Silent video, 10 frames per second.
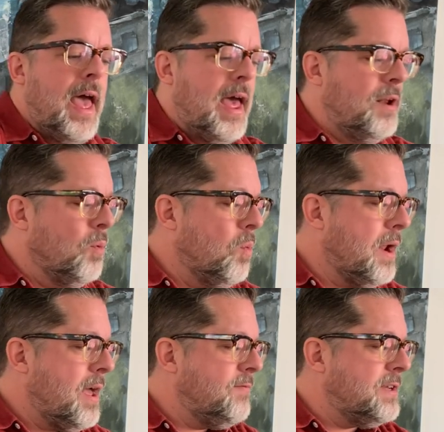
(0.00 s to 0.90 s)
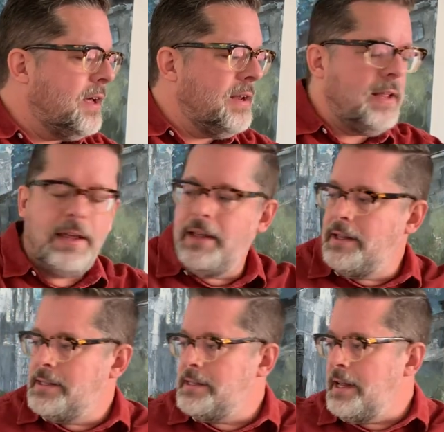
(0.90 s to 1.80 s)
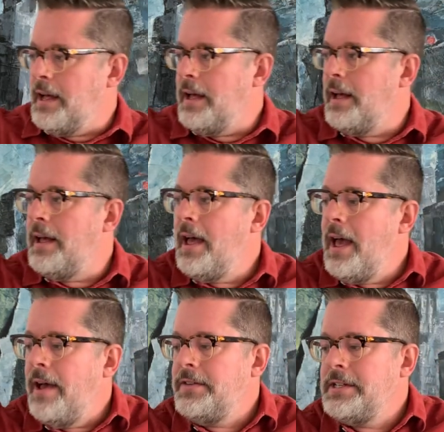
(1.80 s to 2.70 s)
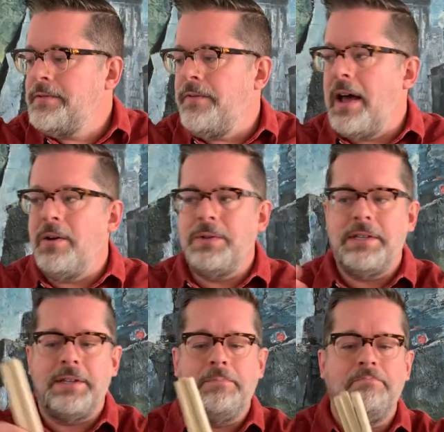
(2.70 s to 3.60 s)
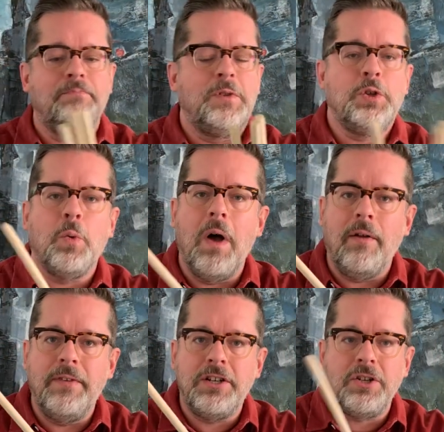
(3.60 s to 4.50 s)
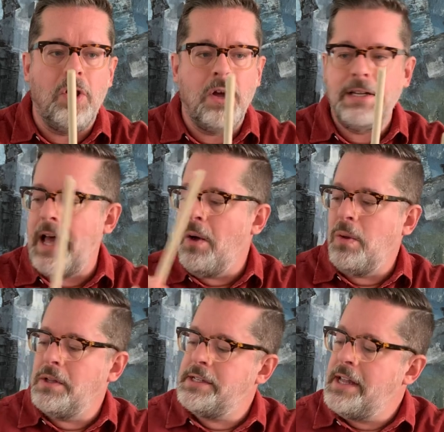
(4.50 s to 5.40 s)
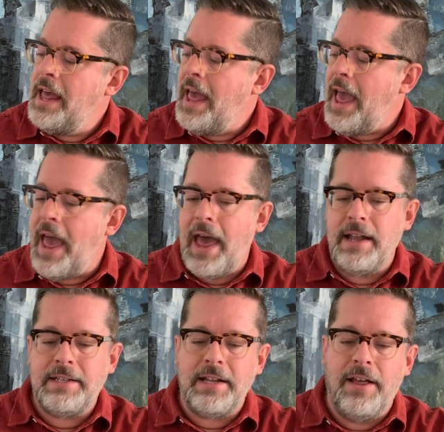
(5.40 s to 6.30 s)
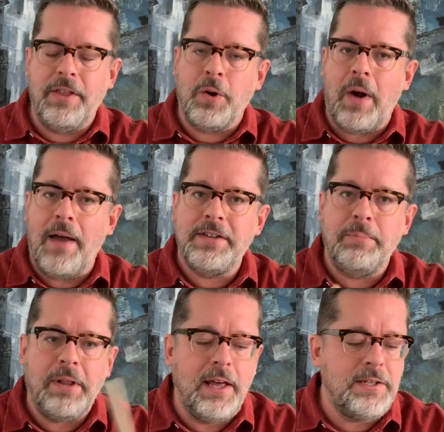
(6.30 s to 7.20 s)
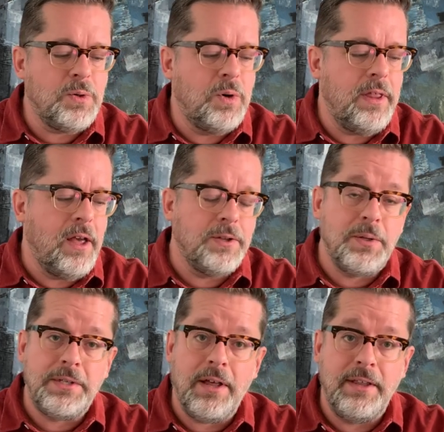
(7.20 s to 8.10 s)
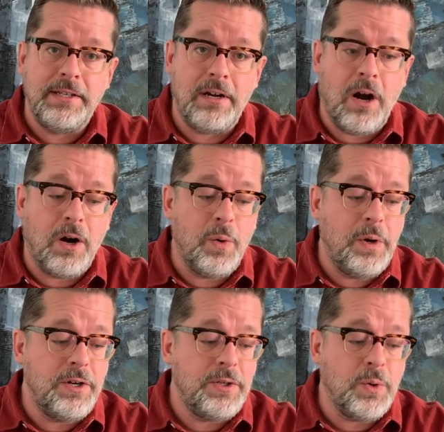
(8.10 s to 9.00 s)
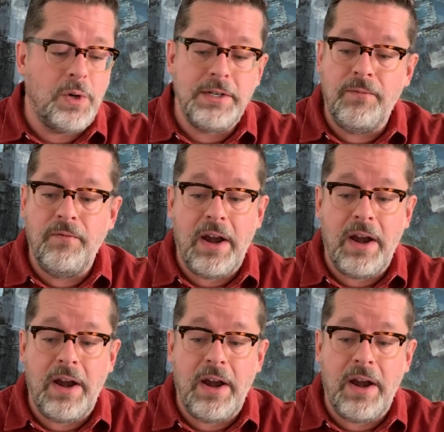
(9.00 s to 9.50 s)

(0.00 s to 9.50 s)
And what I've done is uh, I've just found some 12 inch long dowels at uh, the craft supply store. They also sell these at hardware stores in